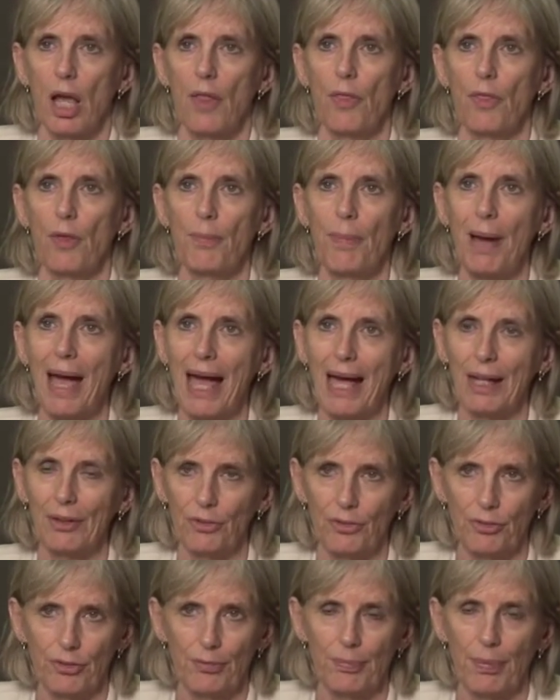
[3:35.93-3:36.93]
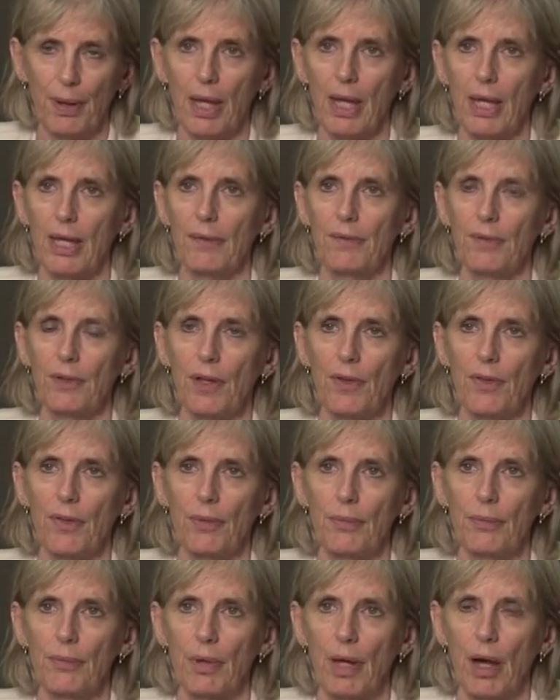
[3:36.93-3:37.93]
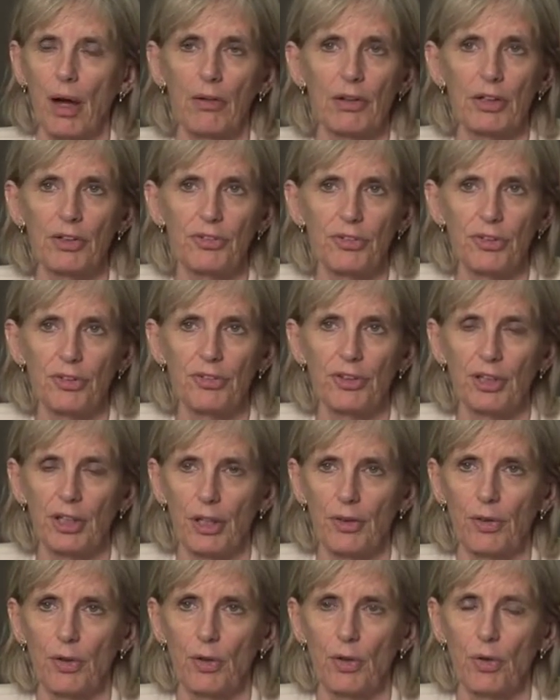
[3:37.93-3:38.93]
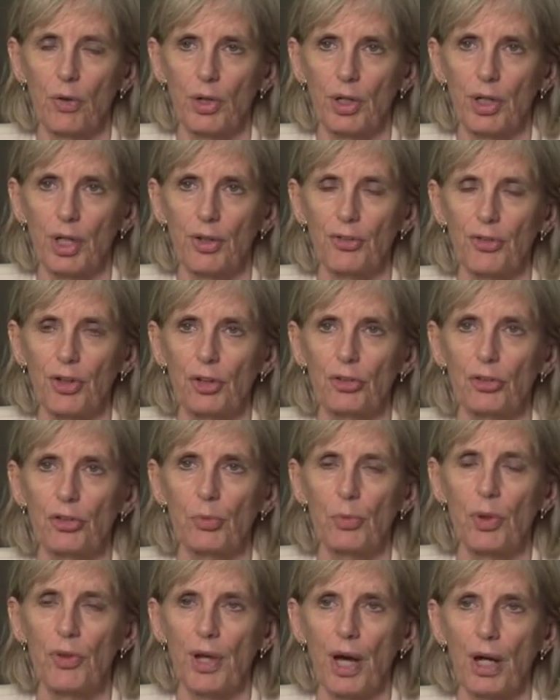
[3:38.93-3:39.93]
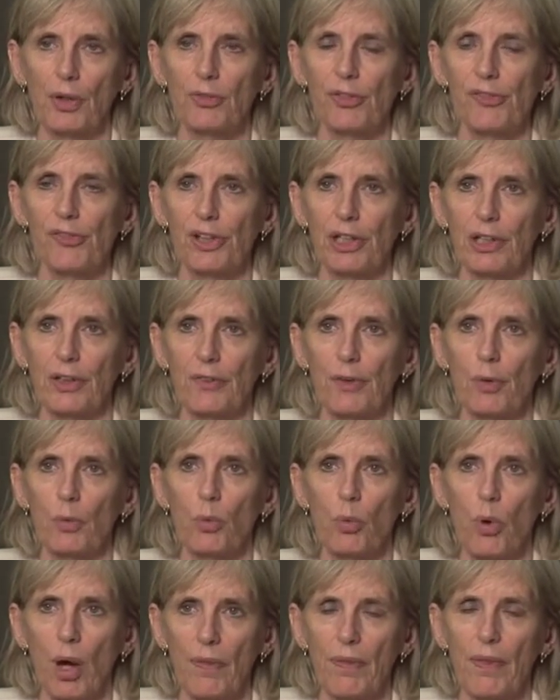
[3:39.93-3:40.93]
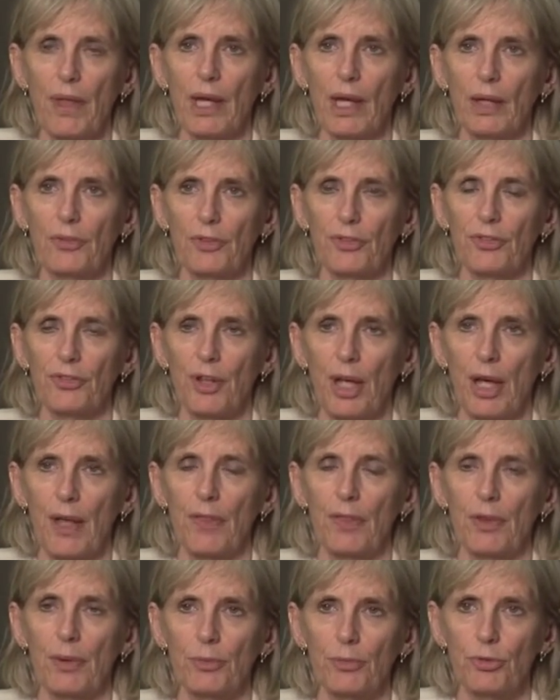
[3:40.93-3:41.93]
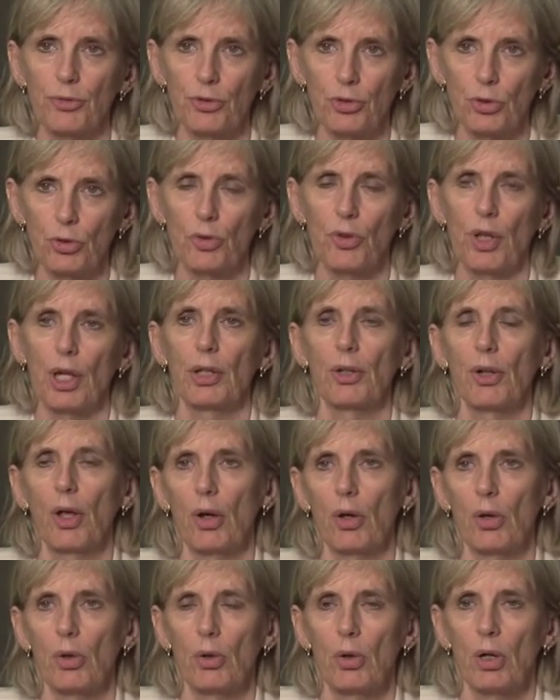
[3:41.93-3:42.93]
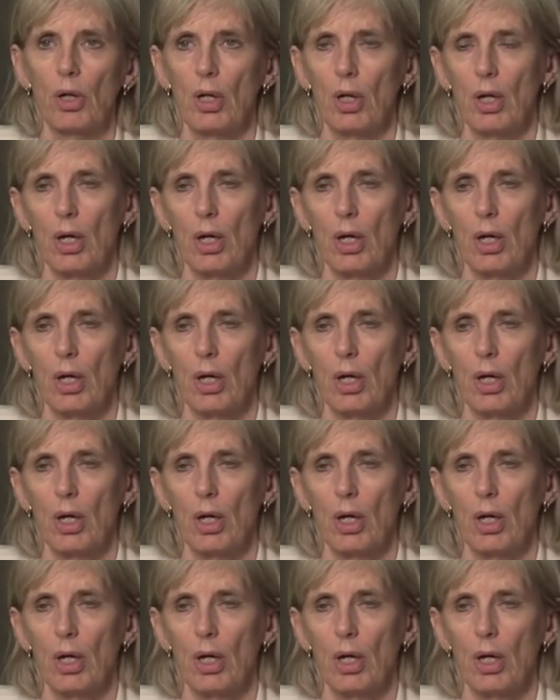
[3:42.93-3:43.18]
the patterns of behaviour that are existing in their organisation without feeling that, one, they understand them, two, they know